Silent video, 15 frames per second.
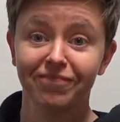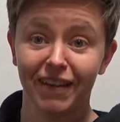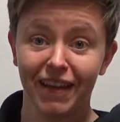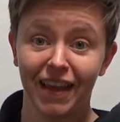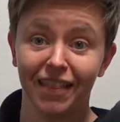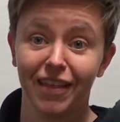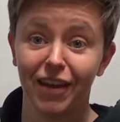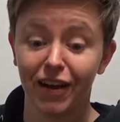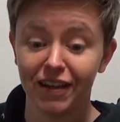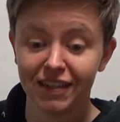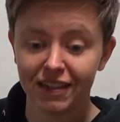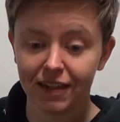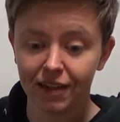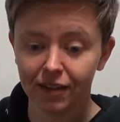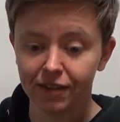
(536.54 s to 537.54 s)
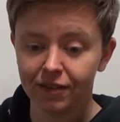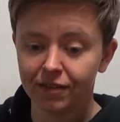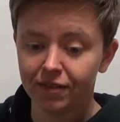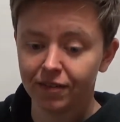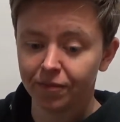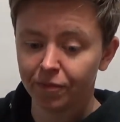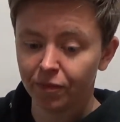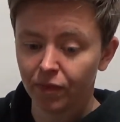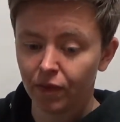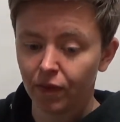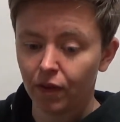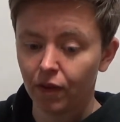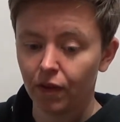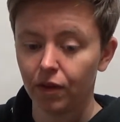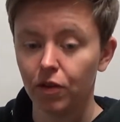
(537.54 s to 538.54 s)
Get the idea?
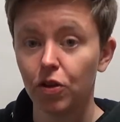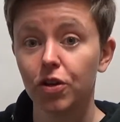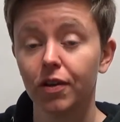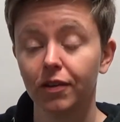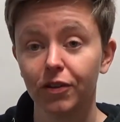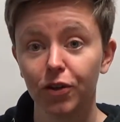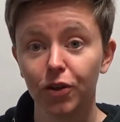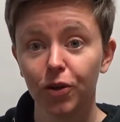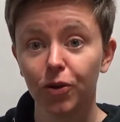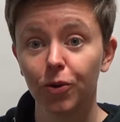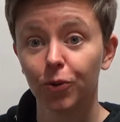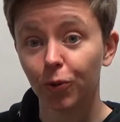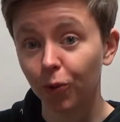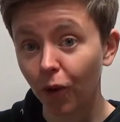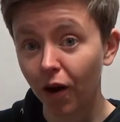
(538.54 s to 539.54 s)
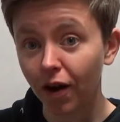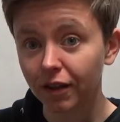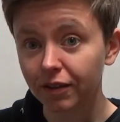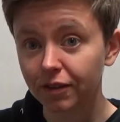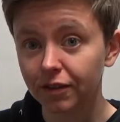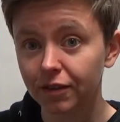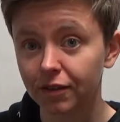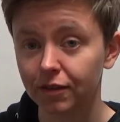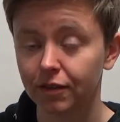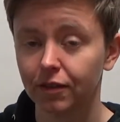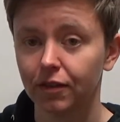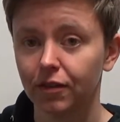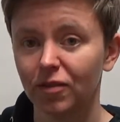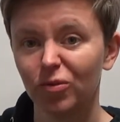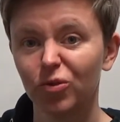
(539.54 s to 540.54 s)
You can do quads.
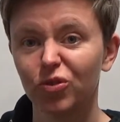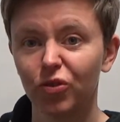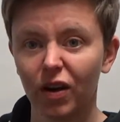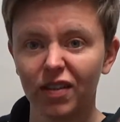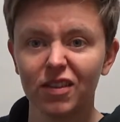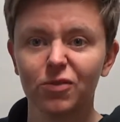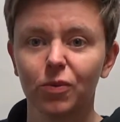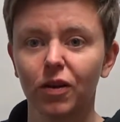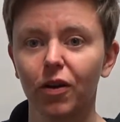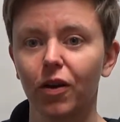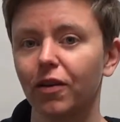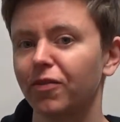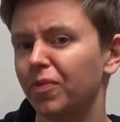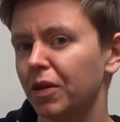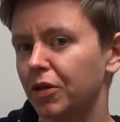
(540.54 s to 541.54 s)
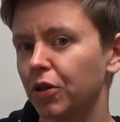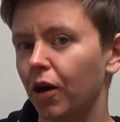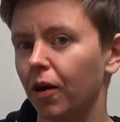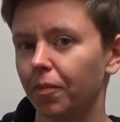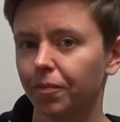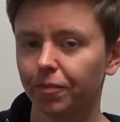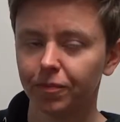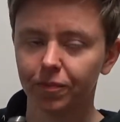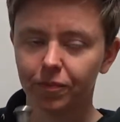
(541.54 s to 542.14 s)
We'll try this one going from the top.